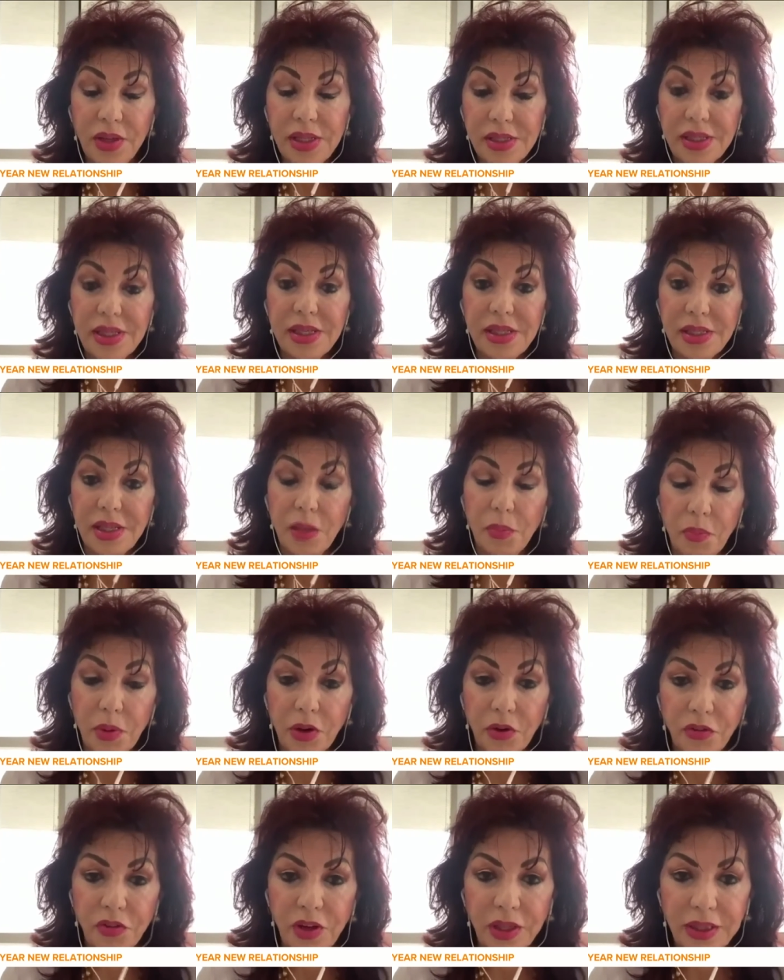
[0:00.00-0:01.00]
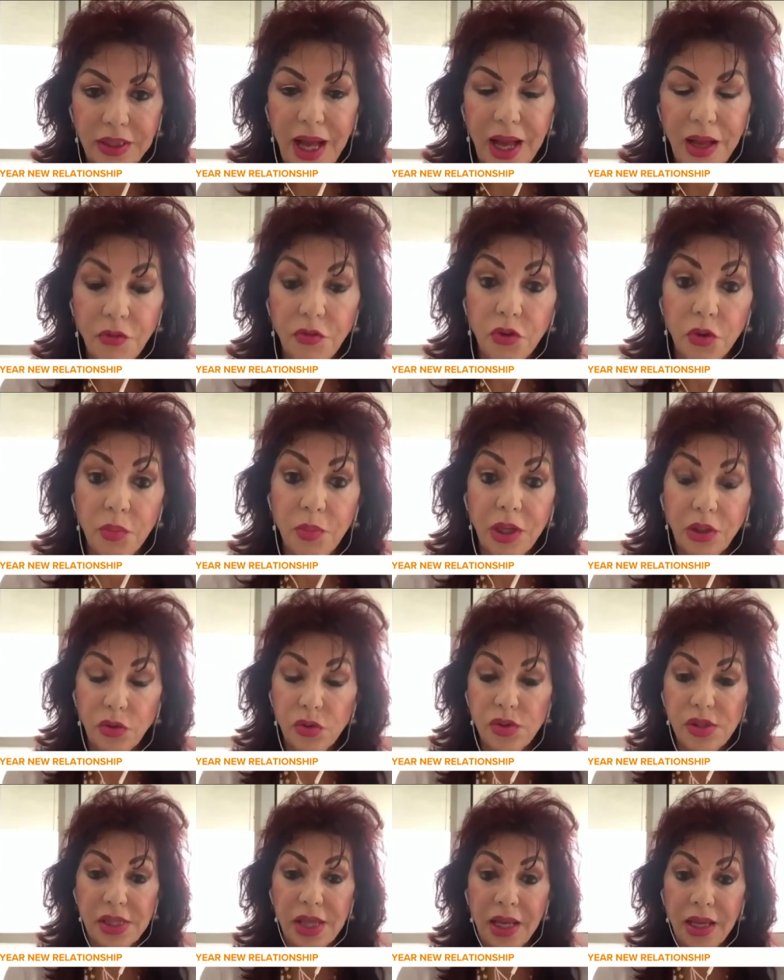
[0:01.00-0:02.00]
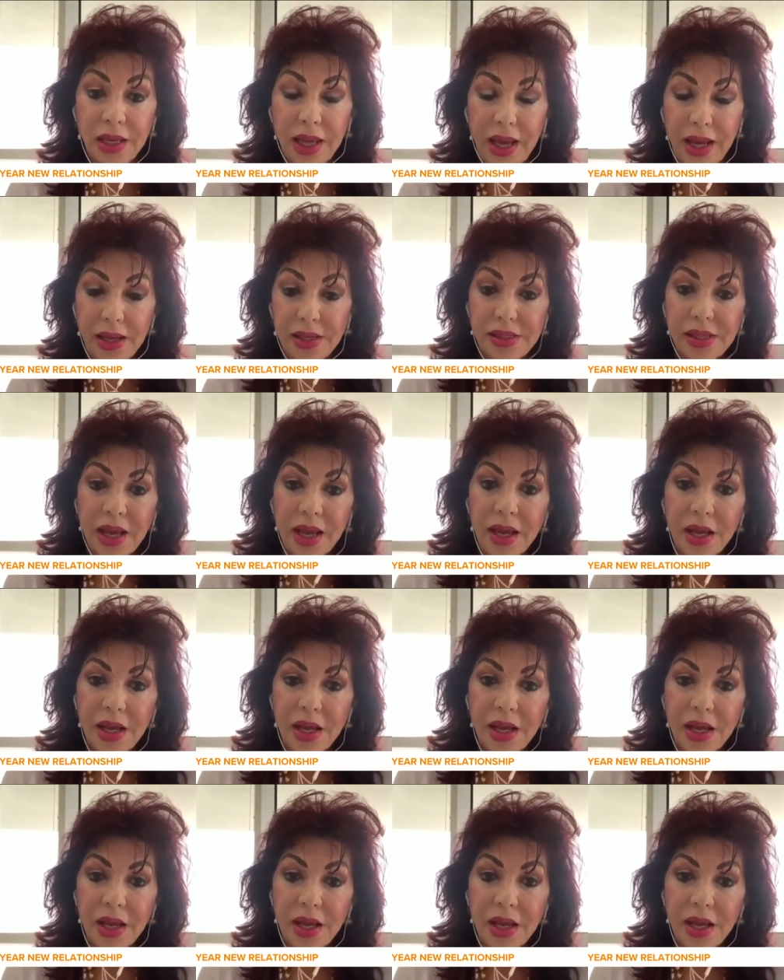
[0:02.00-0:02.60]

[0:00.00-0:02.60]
is this the perfect time for me to say yes?